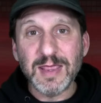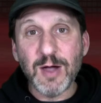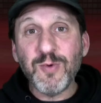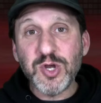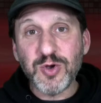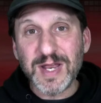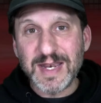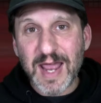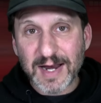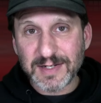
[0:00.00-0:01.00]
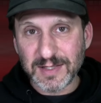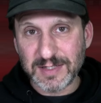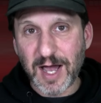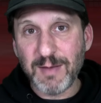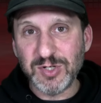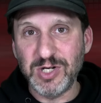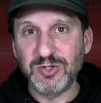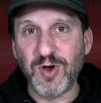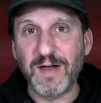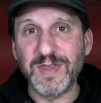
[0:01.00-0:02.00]
Then when you connect the Time
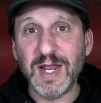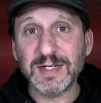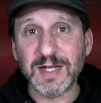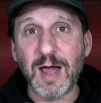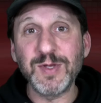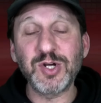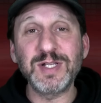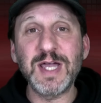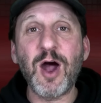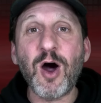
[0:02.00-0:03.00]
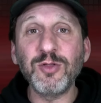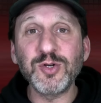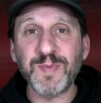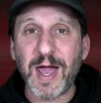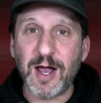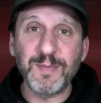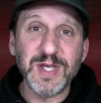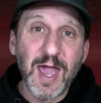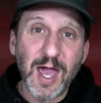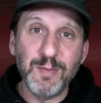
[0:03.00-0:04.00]
Machine drive the next time it's going to take all those
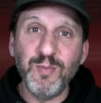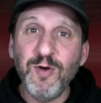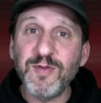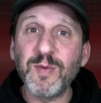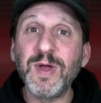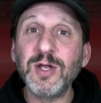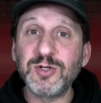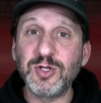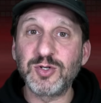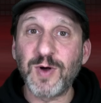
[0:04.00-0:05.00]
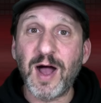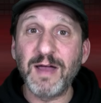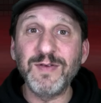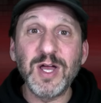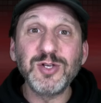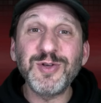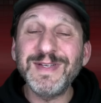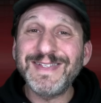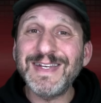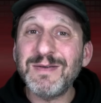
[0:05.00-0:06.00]
backups and move them to the drive so
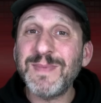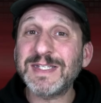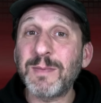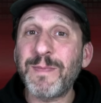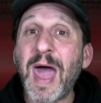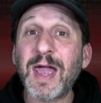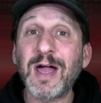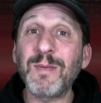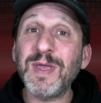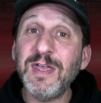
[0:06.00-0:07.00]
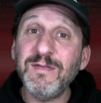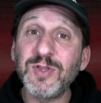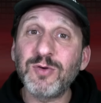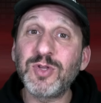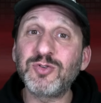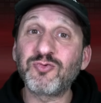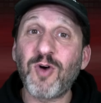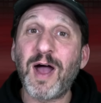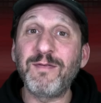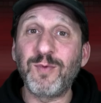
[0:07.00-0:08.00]
you didn't miss a backup even though the
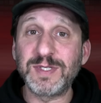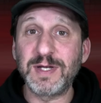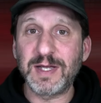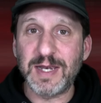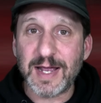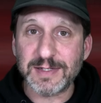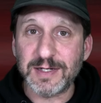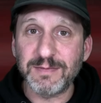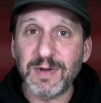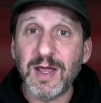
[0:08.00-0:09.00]
drive wasn't connected.